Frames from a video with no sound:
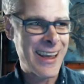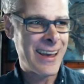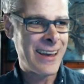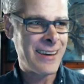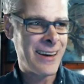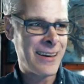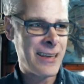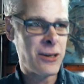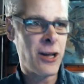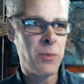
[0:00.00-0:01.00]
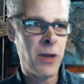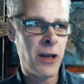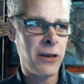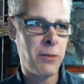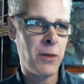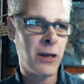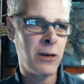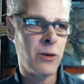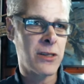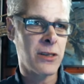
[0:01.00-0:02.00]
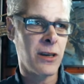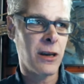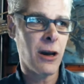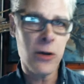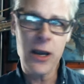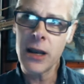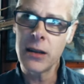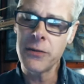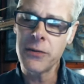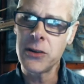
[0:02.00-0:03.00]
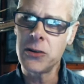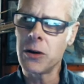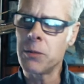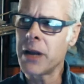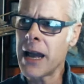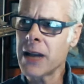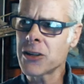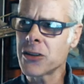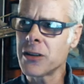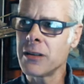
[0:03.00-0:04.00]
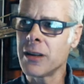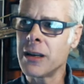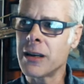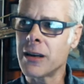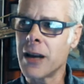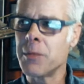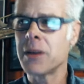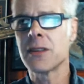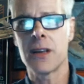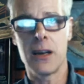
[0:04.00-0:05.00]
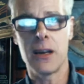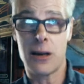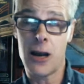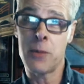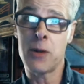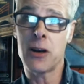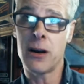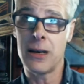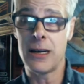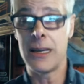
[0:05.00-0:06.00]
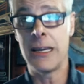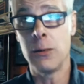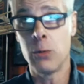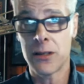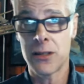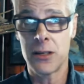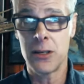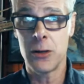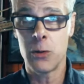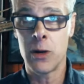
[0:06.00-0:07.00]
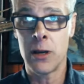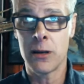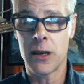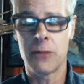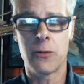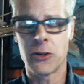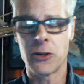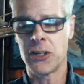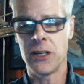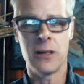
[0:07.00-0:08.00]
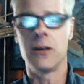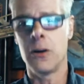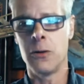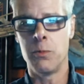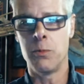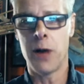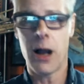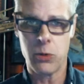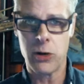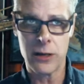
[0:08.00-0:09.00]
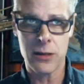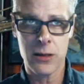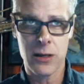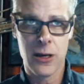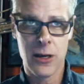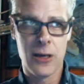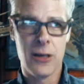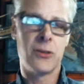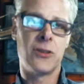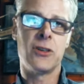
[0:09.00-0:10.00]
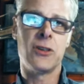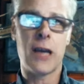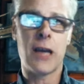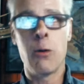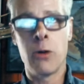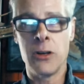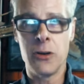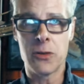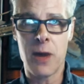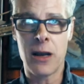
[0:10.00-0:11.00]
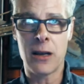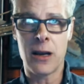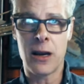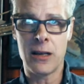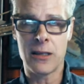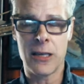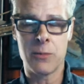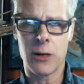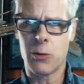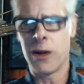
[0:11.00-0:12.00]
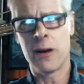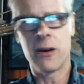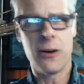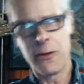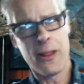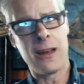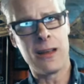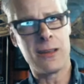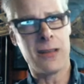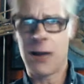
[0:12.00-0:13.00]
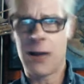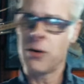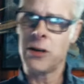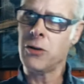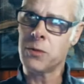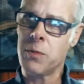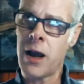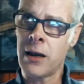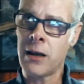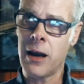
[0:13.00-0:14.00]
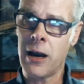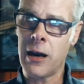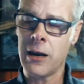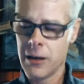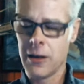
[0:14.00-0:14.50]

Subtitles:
And he called Melody, and Melody was like, oh yeah, I'd love to do it, but actually, like, I met this guy at a Comic-Con and he wants to do one. And of course, she didn't know who Bob was. So she's like, I want to use my guy. And Sam's like, well, I don't know who that is. I want to use my guy.